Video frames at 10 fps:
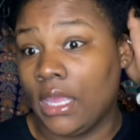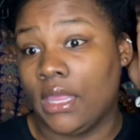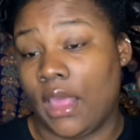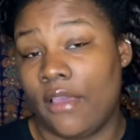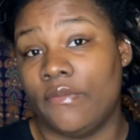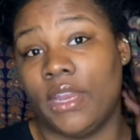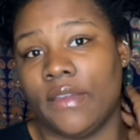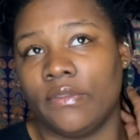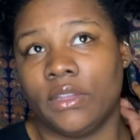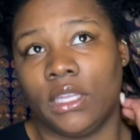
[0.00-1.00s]
they
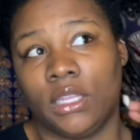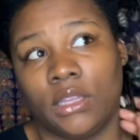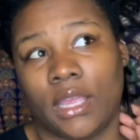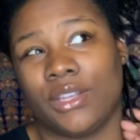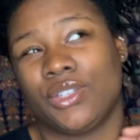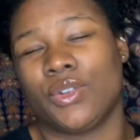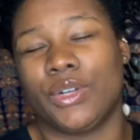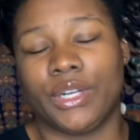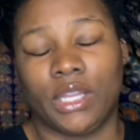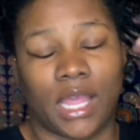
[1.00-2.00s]
definitely, like,
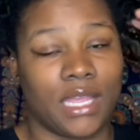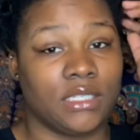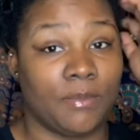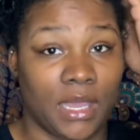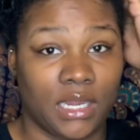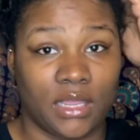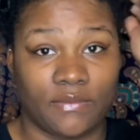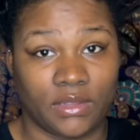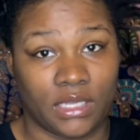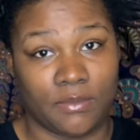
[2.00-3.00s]
shorter locks may
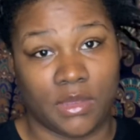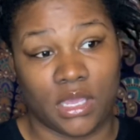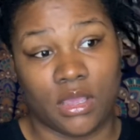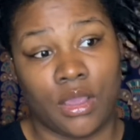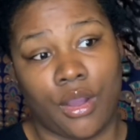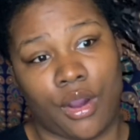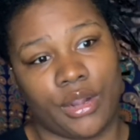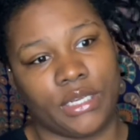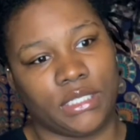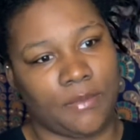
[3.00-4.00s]
definitely be
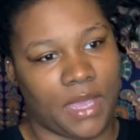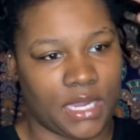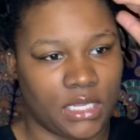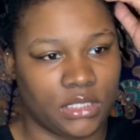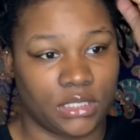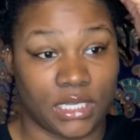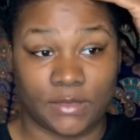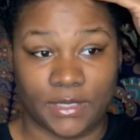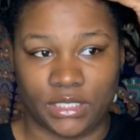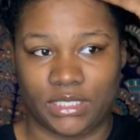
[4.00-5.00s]
harder to manage,
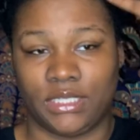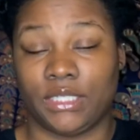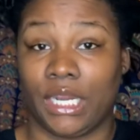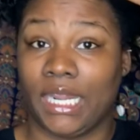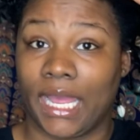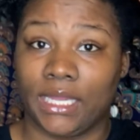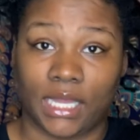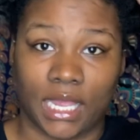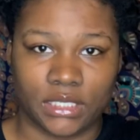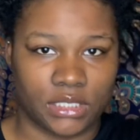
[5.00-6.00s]
especially since they're not
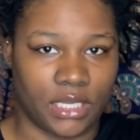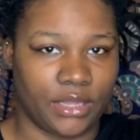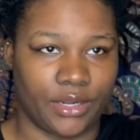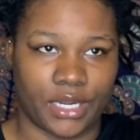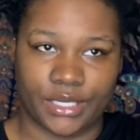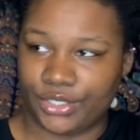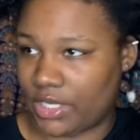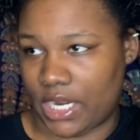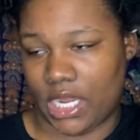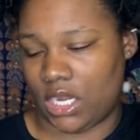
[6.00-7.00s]
locked yet. They're not
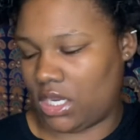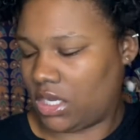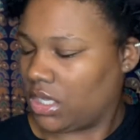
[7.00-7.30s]
trained.